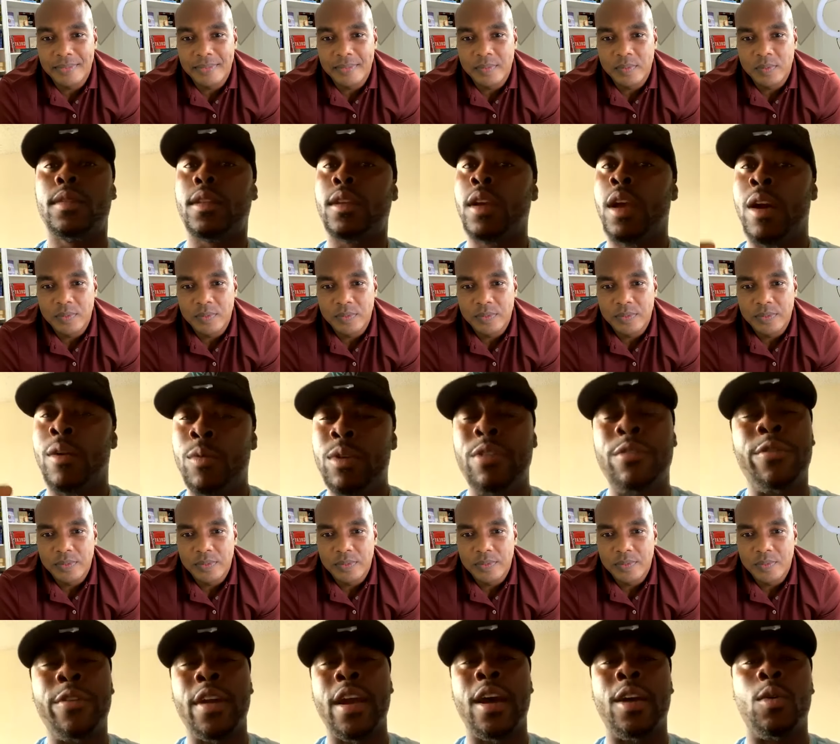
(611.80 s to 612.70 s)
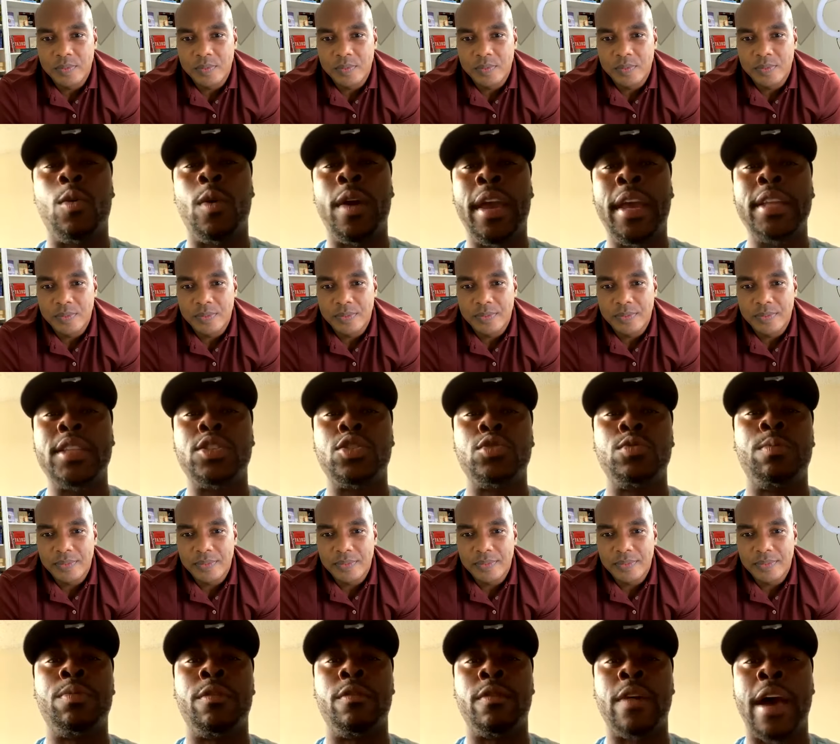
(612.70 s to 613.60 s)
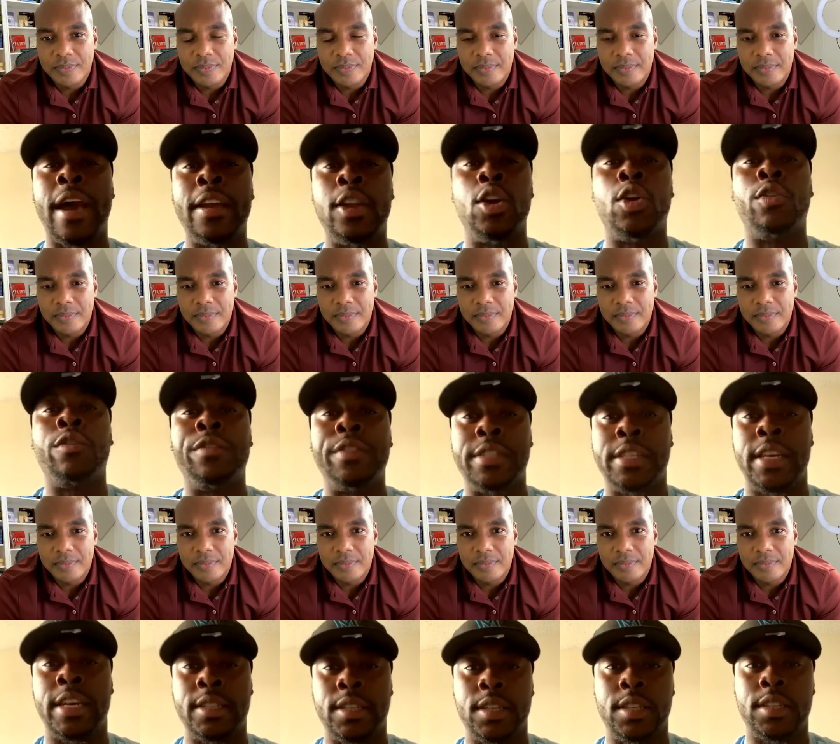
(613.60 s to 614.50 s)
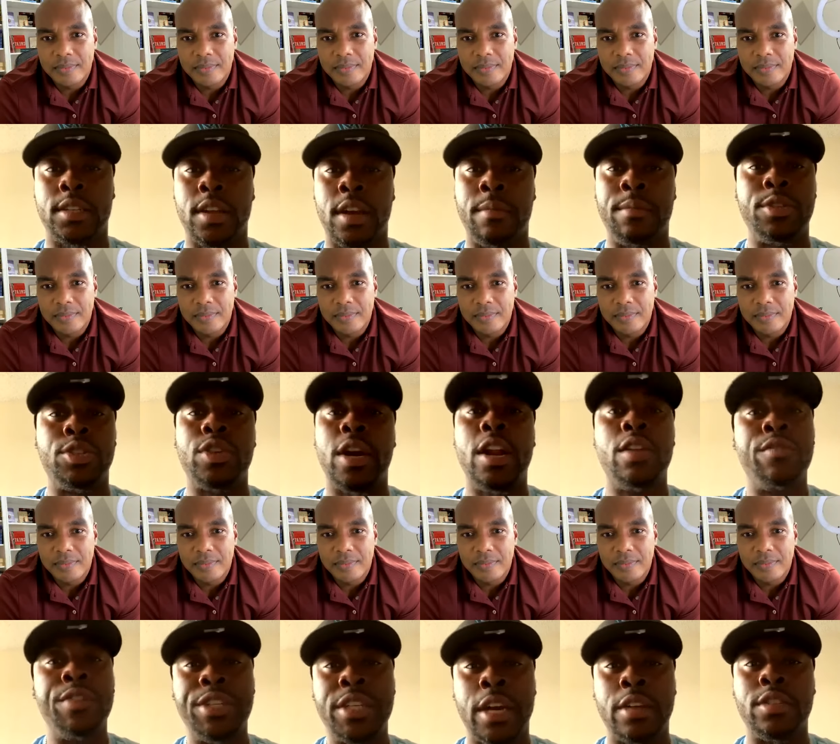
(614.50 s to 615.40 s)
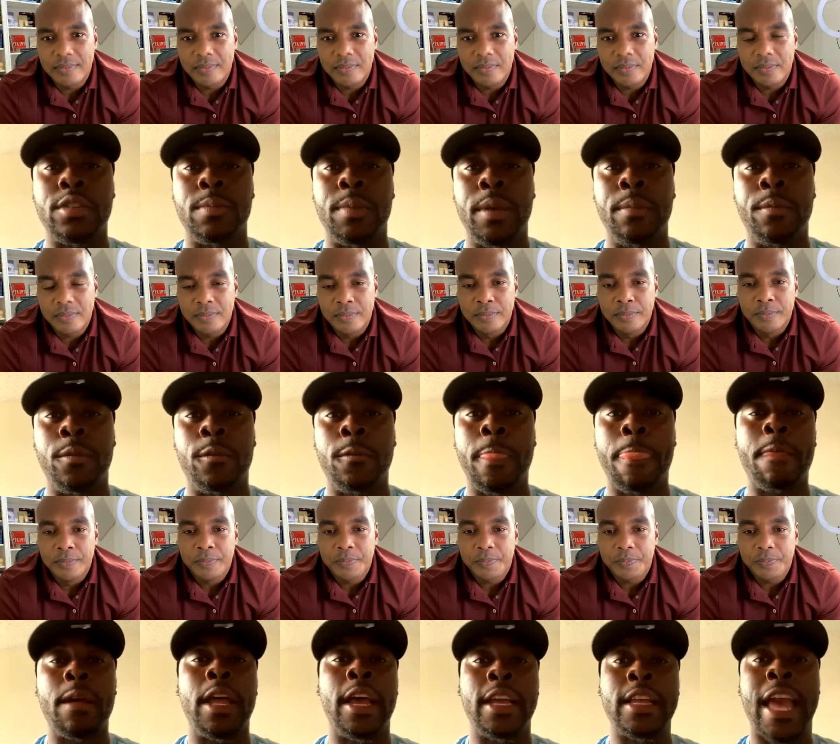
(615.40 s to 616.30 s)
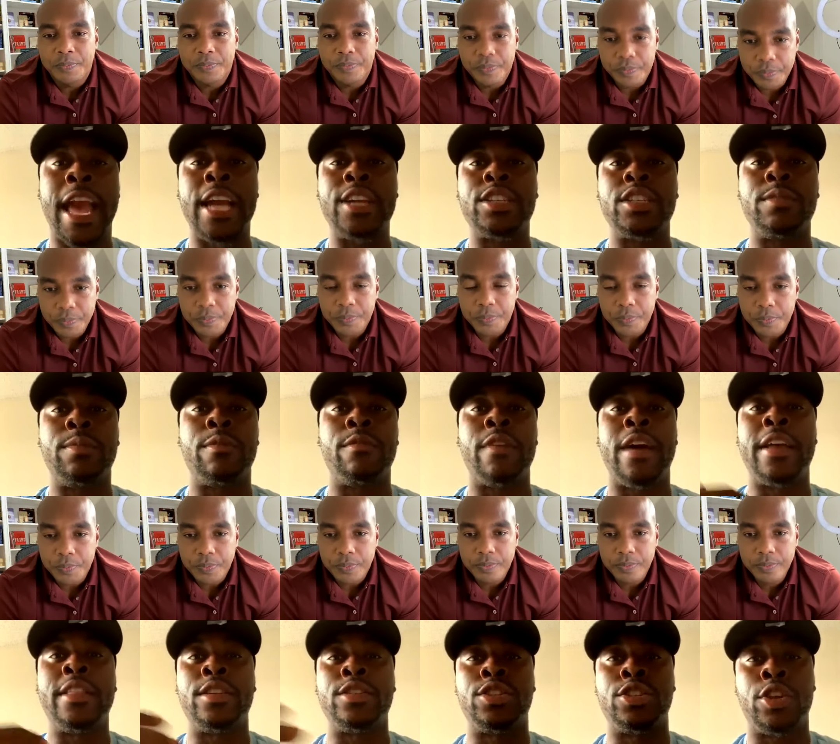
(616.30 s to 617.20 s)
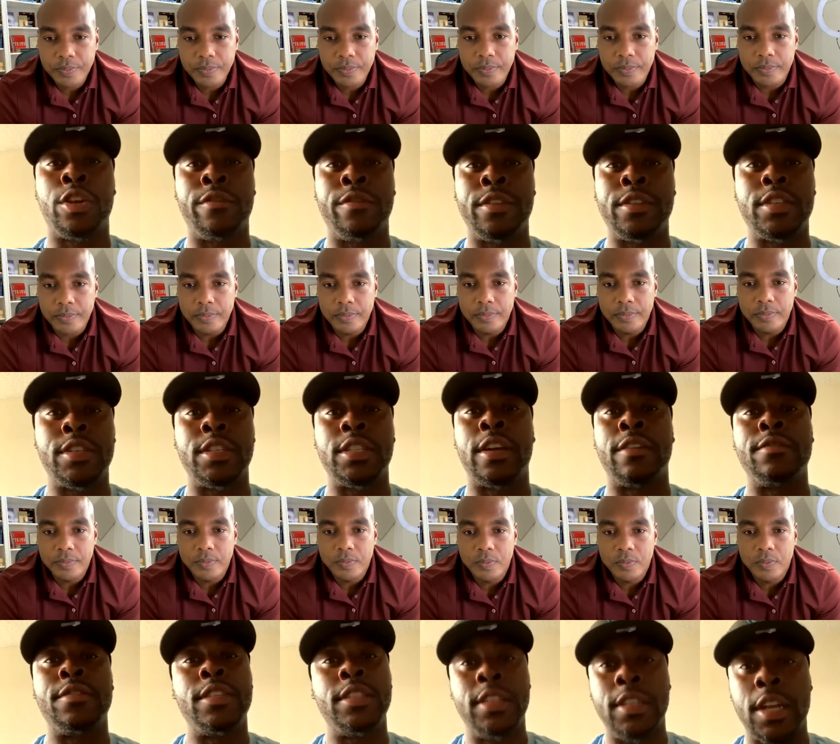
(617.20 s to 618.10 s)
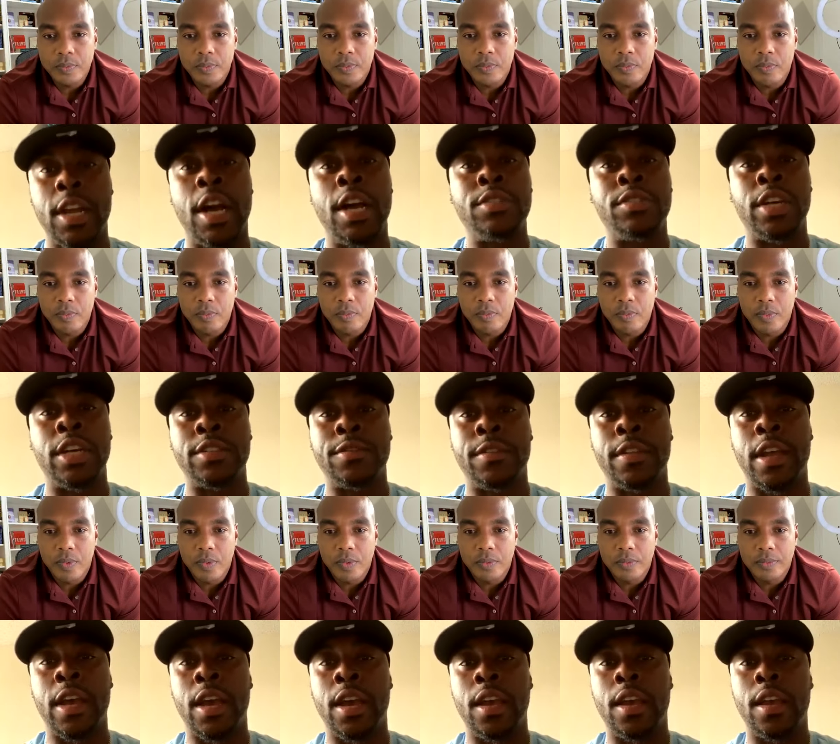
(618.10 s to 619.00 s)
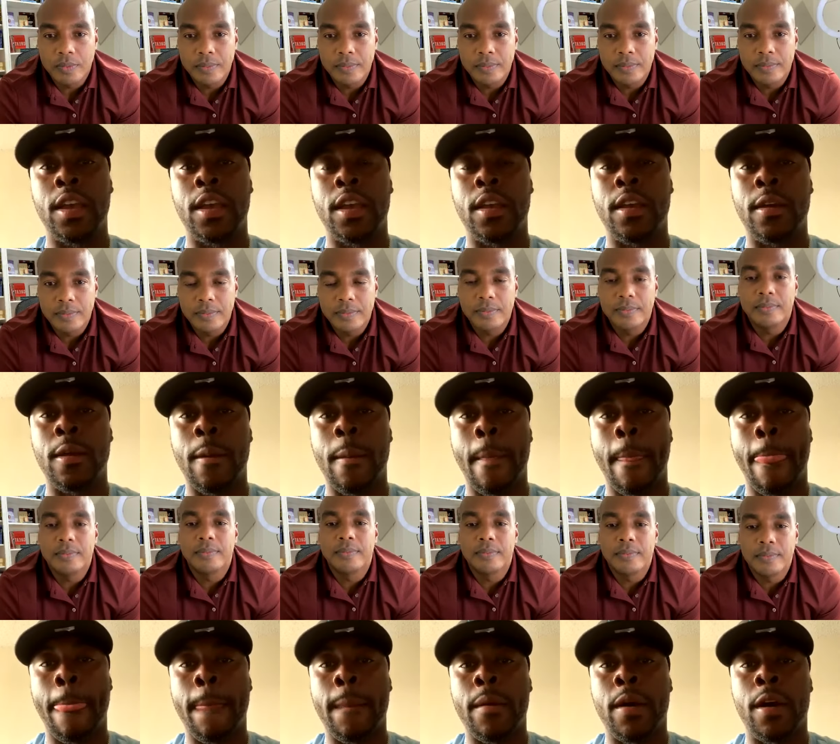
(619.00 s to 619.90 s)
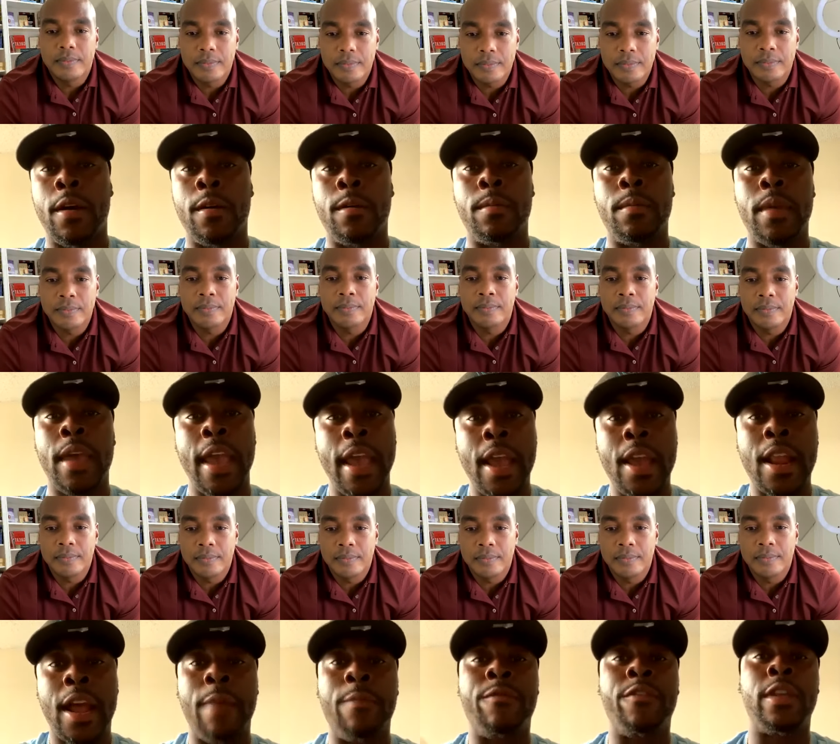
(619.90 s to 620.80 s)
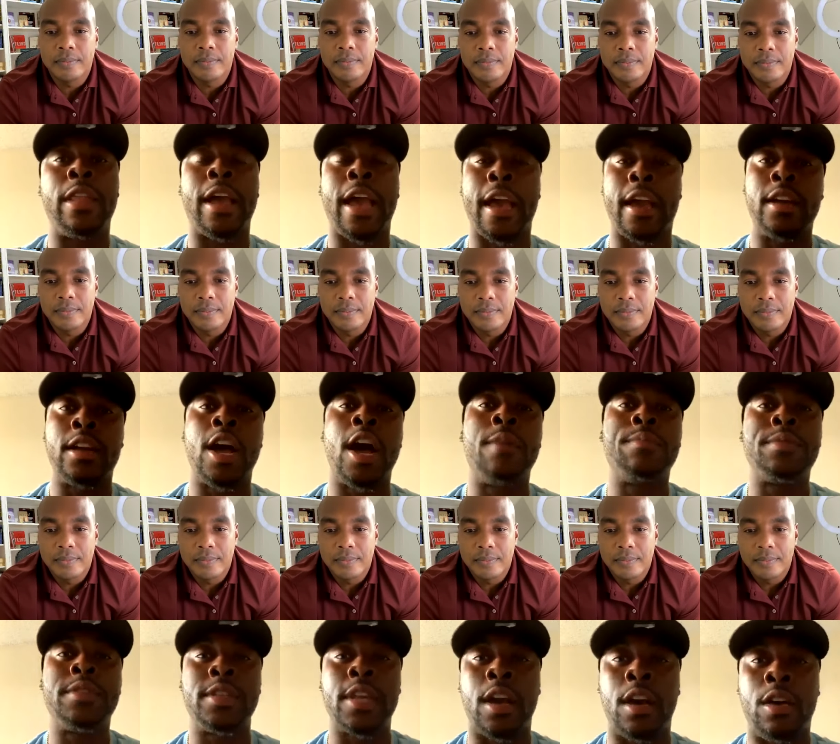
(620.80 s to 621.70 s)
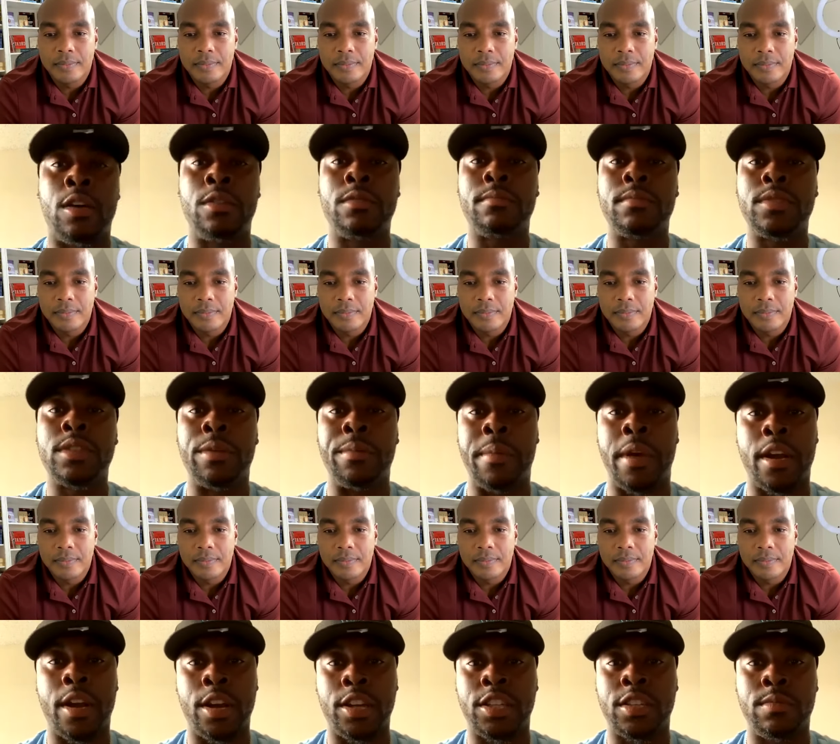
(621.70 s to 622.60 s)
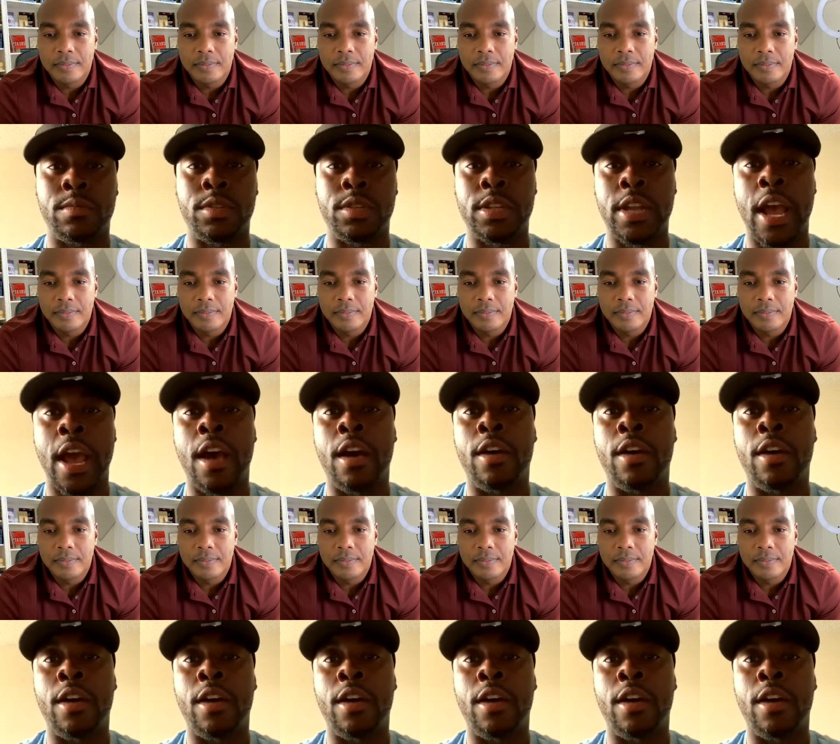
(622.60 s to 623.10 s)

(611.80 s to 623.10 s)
Speaker 1: I want to figure out a way to provide COVID tests. I've been trying to reach out to people, like actually provide the service, because I've seen contracts for that. Um, mm. And I feel like I could upsell some of my customers now